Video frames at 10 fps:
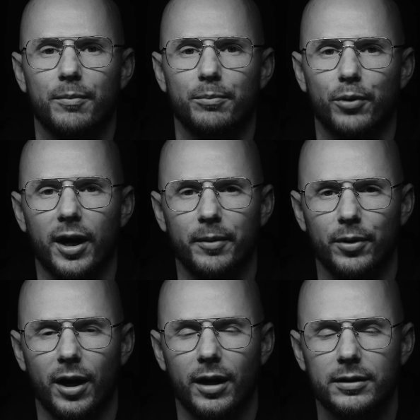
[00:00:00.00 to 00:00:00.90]
Bryan
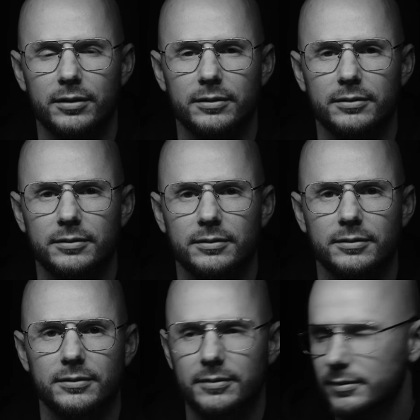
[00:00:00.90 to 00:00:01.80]
Brock.
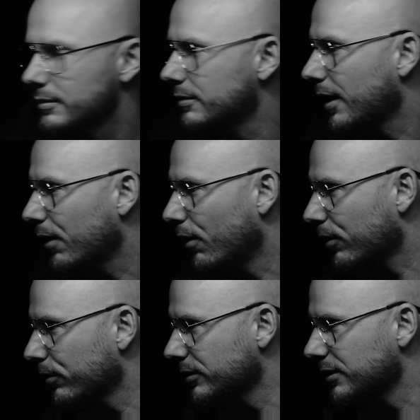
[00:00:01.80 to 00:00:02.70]
How
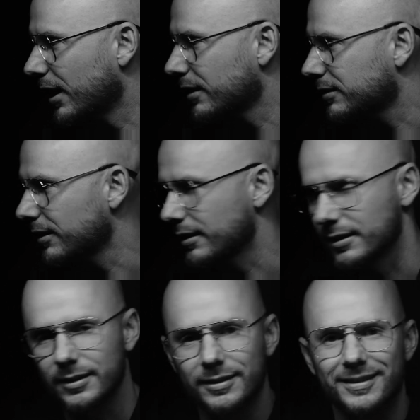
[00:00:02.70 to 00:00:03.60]
awkward is that
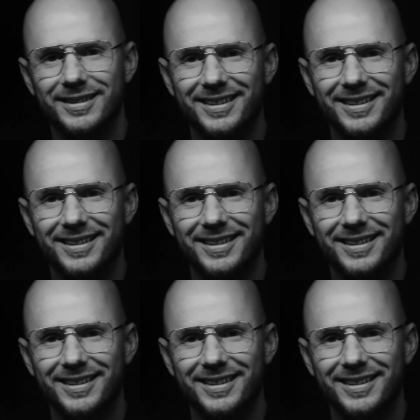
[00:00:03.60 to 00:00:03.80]
saying?